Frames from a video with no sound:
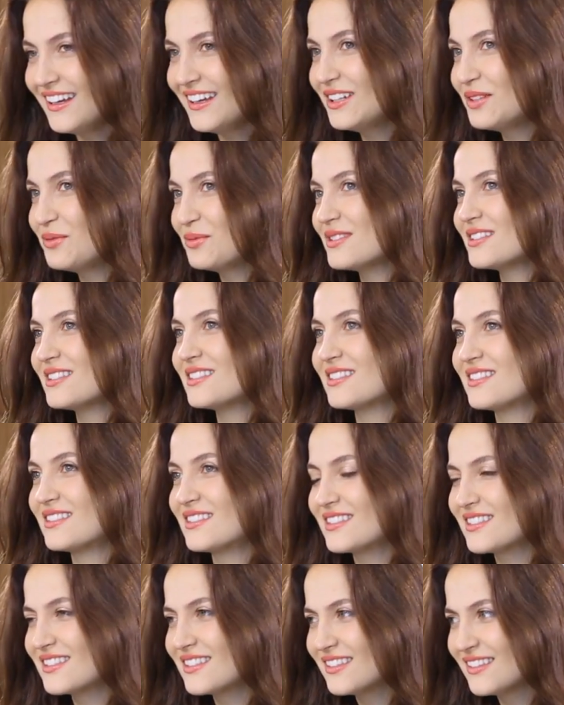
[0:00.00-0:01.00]
It
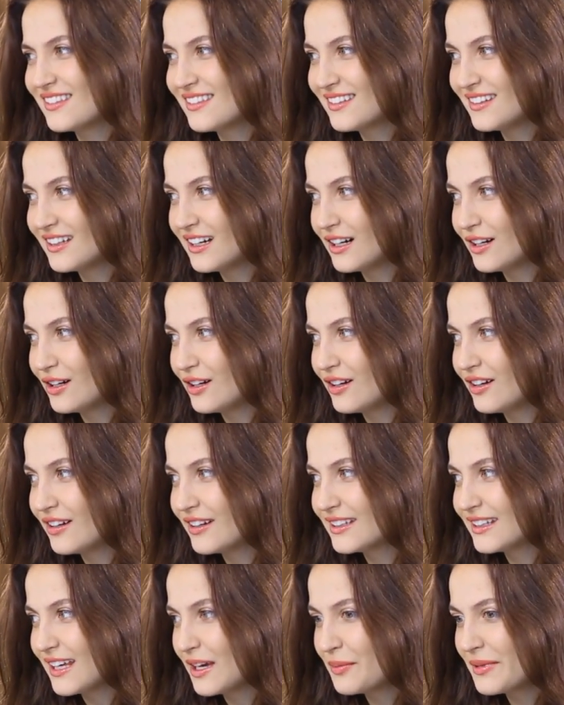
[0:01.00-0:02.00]
was
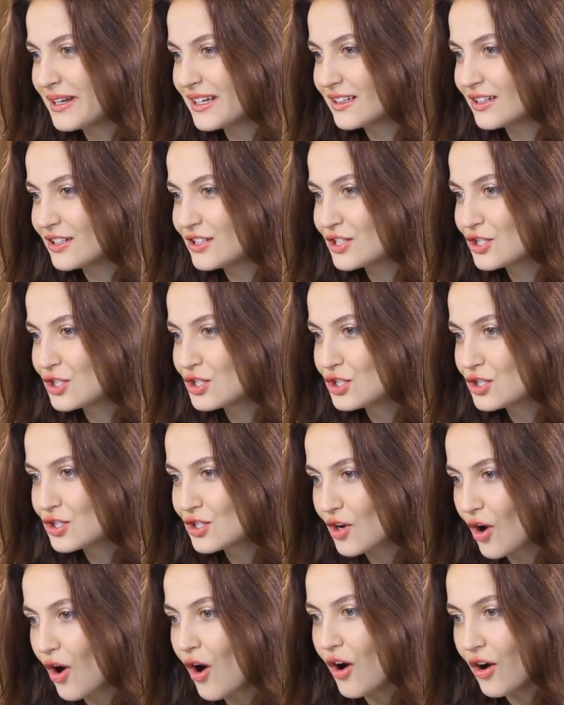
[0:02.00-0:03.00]
came like a
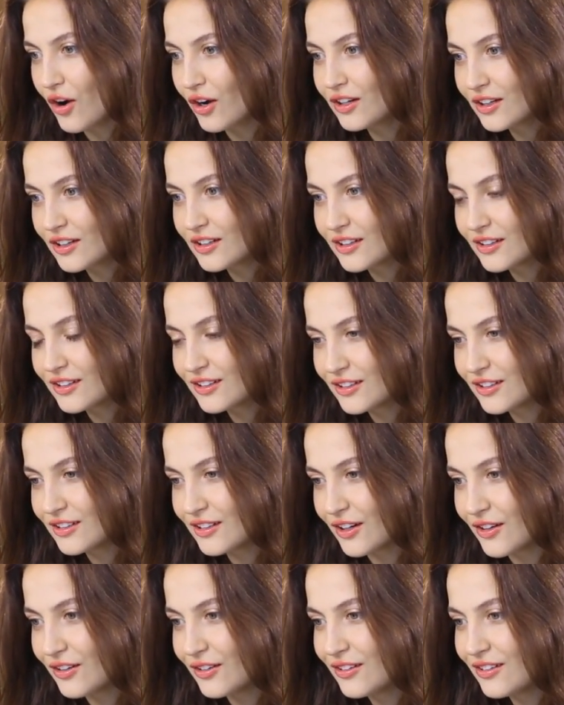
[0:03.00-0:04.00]
shock,
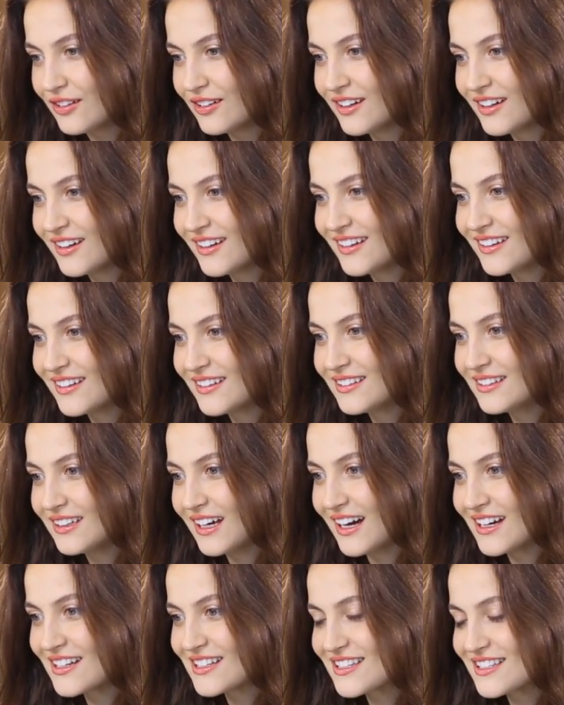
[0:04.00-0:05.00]

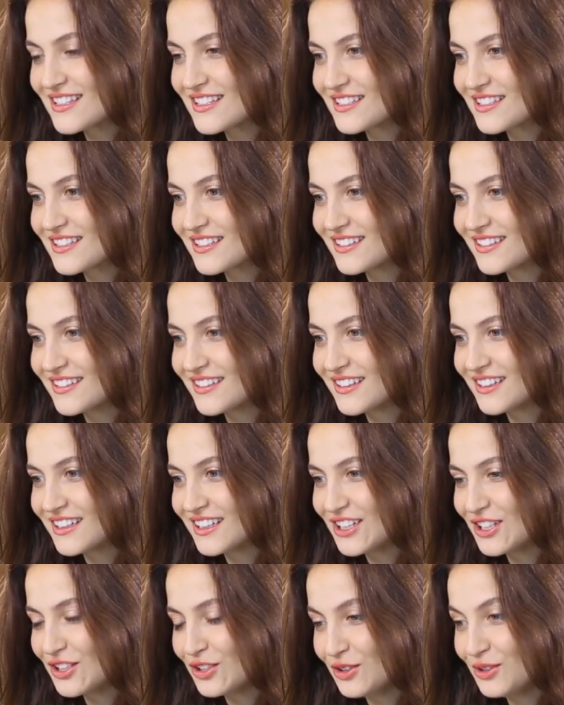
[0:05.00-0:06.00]
that
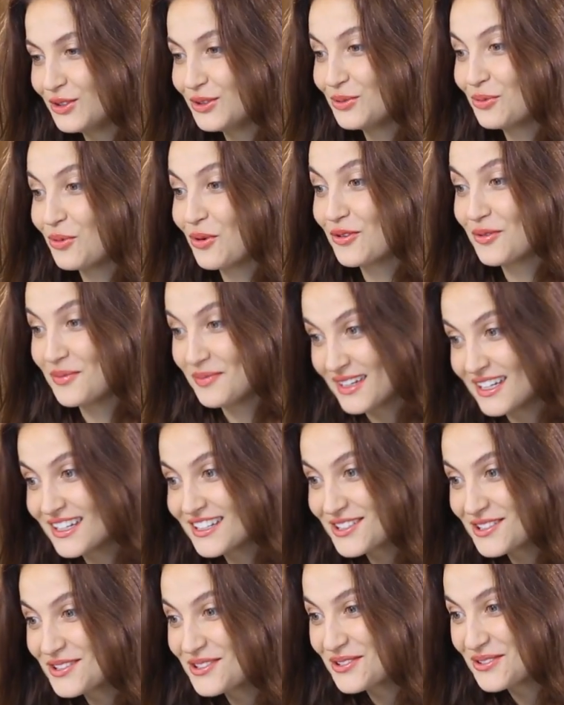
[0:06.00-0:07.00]
you want me
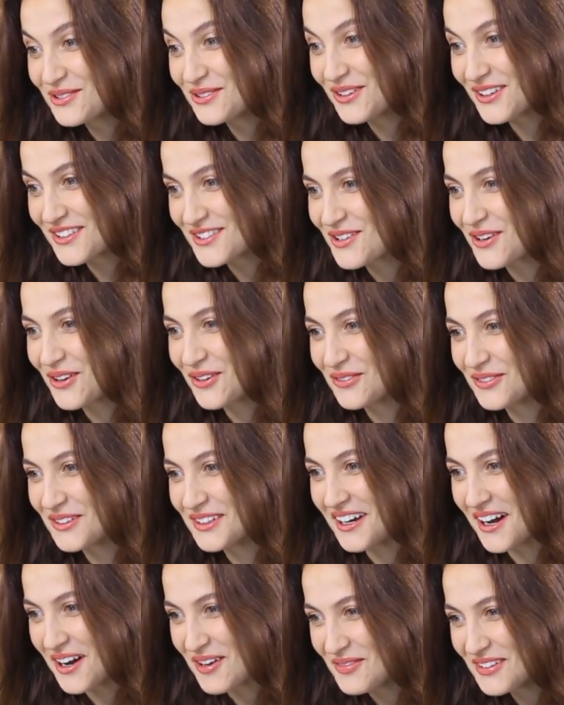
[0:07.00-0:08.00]
to do a song
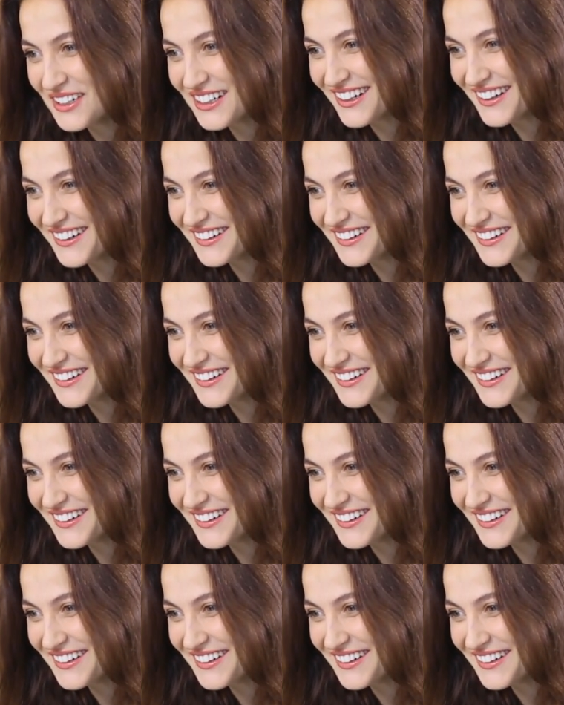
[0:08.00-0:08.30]
with Aamir